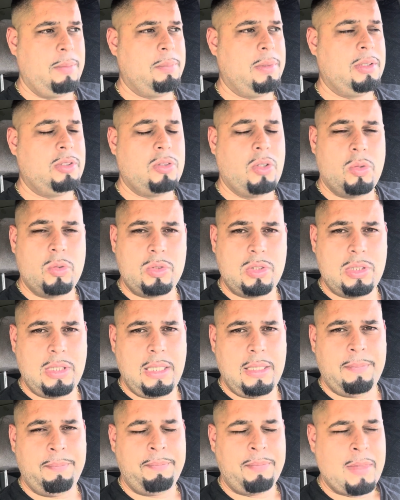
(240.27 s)
but don't
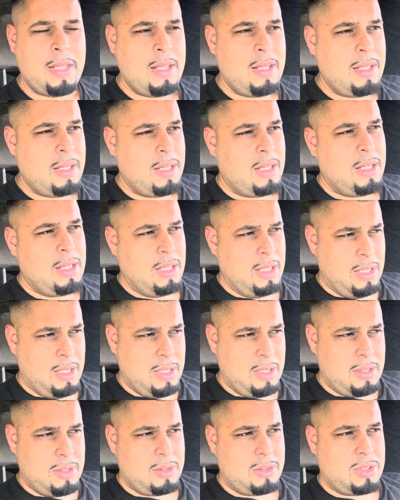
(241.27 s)
sin.
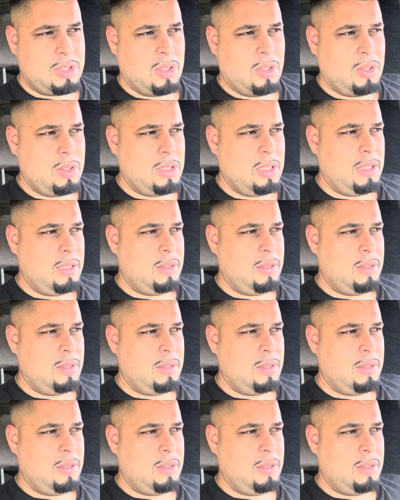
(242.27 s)
So